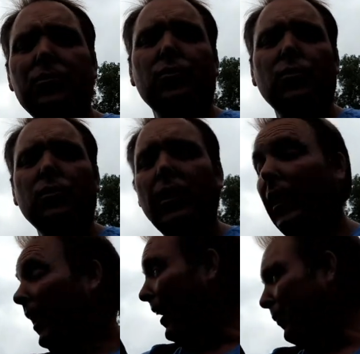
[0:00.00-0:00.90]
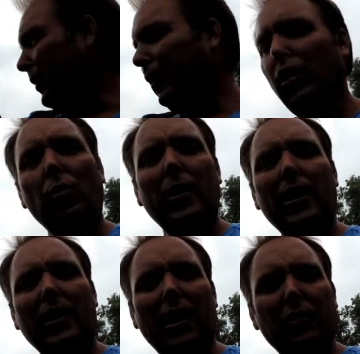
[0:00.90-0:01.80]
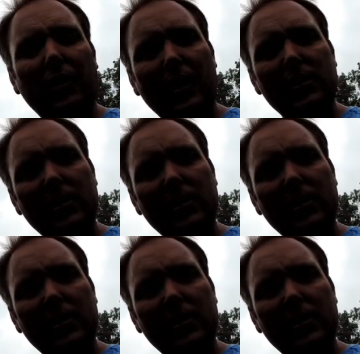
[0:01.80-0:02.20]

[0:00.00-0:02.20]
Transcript: School. I'm gonna go in and get everything